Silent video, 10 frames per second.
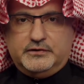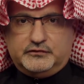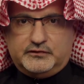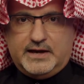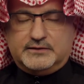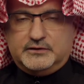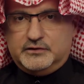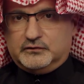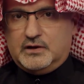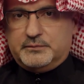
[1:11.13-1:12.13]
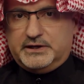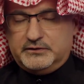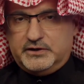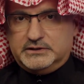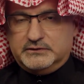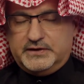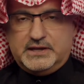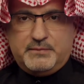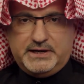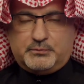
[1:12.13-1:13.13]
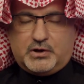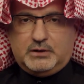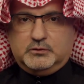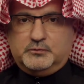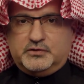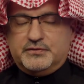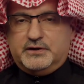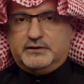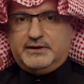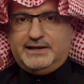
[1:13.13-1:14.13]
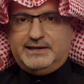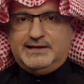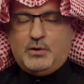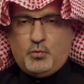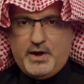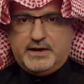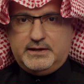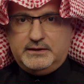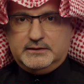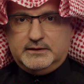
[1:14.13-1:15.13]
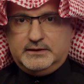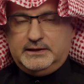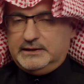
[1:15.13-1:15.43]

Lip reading: the standard Islamic narrative and the many problems in there, in a way,